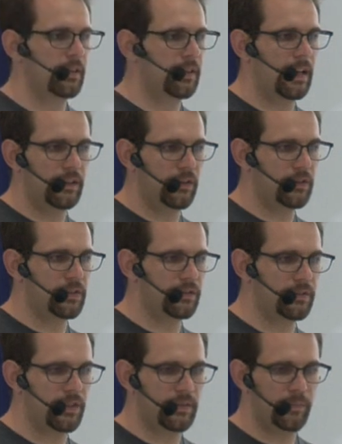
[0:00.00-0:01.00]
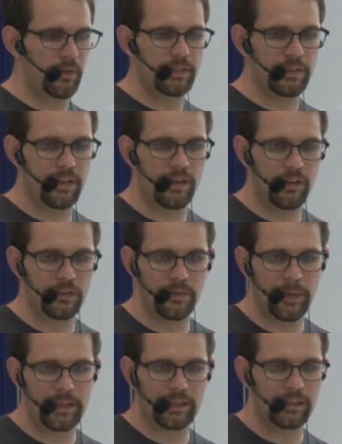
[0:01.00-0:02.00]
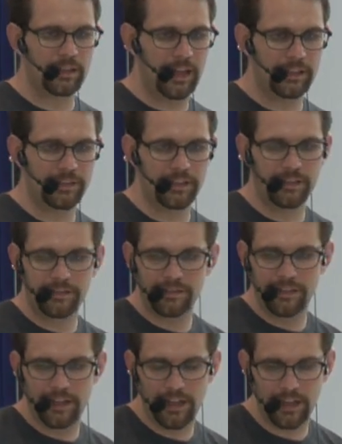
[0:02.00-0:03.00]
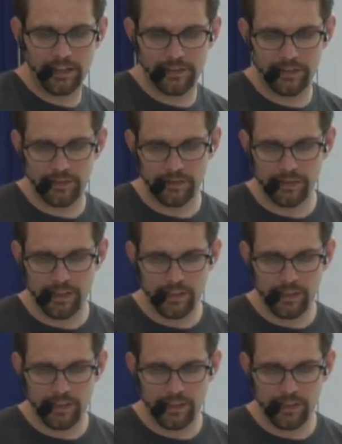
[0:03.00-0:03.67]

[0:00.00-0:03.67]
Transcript: then your just plots are automatically nicer. And so